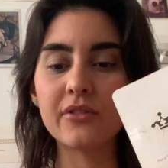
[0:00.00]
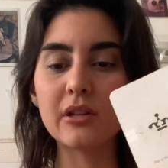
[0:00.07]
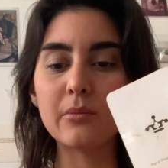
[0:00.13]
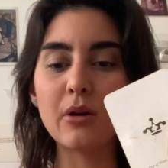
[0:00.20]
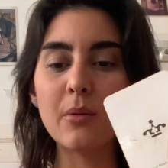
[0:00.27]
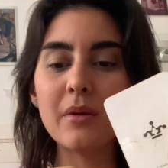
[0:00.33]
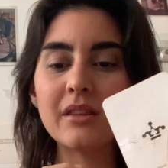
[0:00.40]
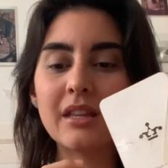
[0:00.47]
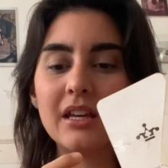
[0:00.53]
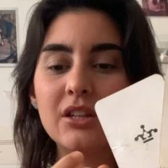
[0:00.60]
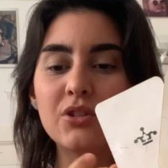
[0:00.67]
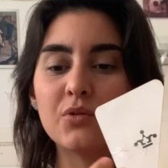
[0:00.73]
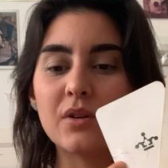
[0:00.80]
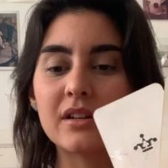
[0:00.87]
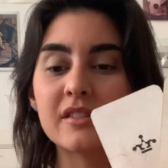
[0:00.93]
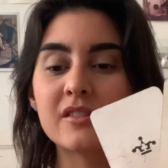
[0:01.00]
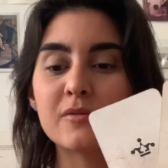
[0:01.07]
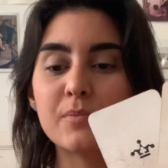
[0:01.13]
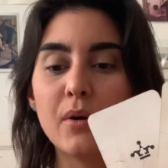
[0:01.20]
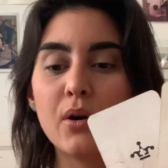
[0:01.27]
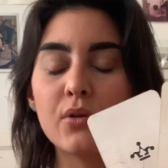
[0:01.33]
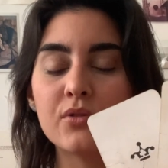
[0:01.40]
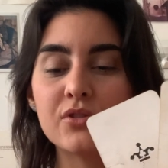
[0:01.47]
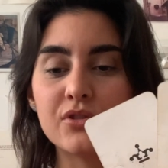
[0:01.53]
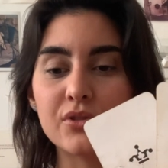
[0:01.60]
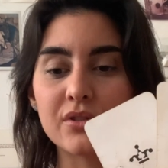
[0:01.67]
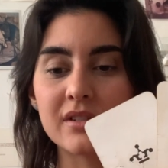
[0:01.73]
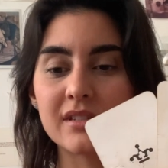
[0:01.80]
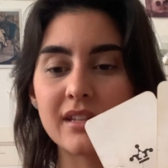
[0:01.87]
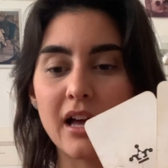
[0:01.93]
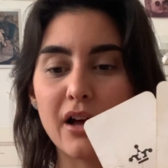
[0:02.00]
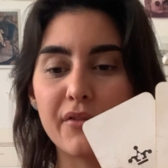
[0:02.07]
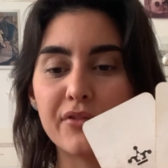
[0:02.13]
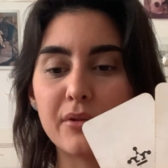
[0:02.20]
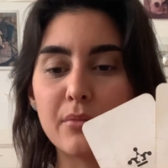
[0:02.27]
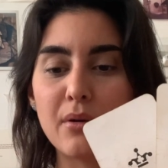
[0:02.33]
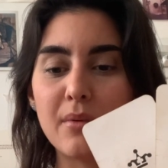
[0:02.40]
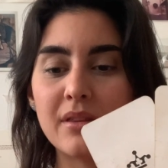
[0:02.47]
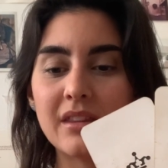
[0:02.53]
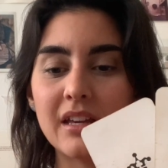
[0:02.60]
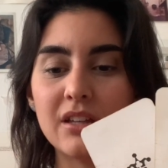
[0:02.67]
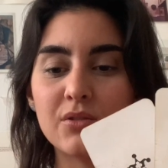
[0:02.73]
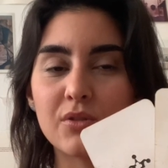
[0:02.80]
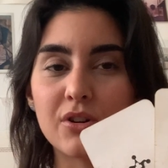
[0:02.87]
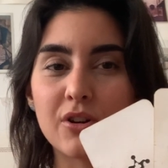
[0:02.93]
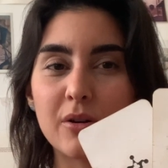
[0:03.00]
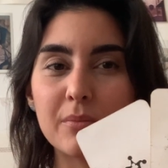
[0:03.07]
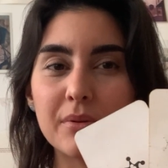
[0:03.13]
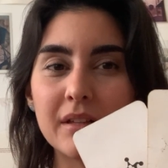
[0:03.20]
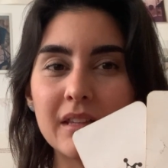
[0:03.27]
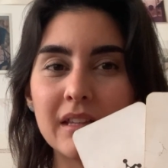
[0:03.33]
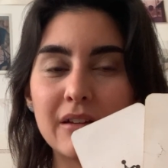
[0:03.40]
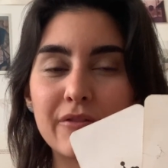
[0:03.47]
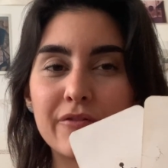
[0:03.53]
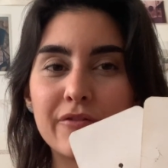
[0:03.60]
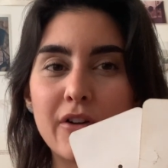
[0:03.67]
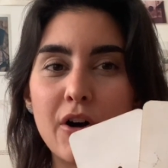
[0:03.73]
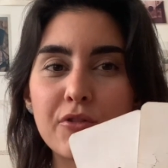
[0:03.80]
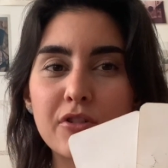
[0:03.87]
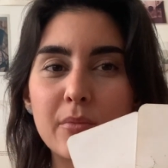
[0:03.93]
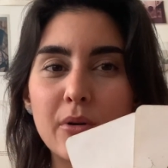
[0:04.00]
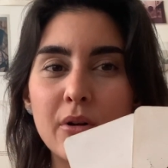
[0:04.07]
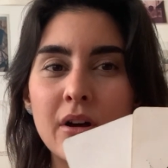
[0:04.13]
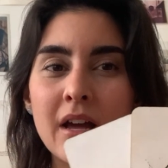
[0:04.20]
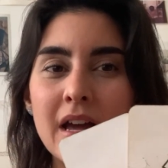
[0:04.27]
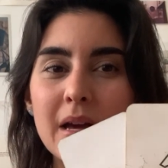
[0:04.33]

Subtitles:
the moment that you expose yourself, the moment that you are completely vulnerable,